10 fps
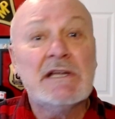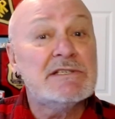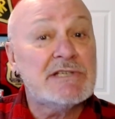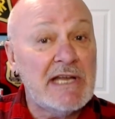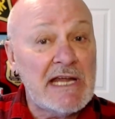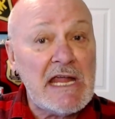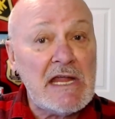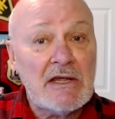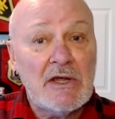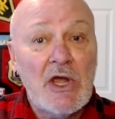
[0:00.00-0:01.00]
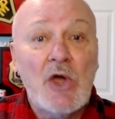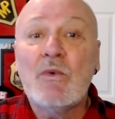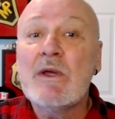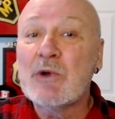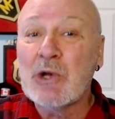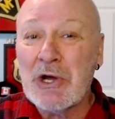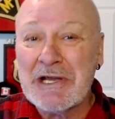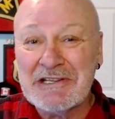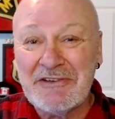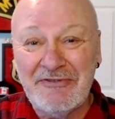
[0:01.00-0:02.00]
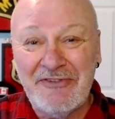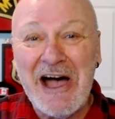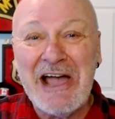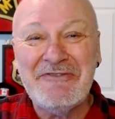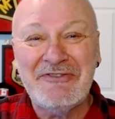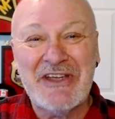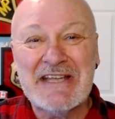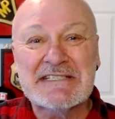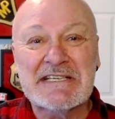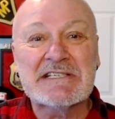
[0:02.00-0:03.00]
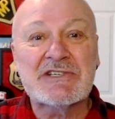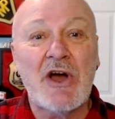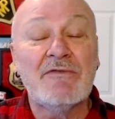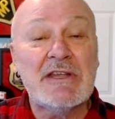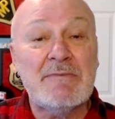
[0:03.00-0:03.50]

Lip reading: Today, we will look at the 5 phases of the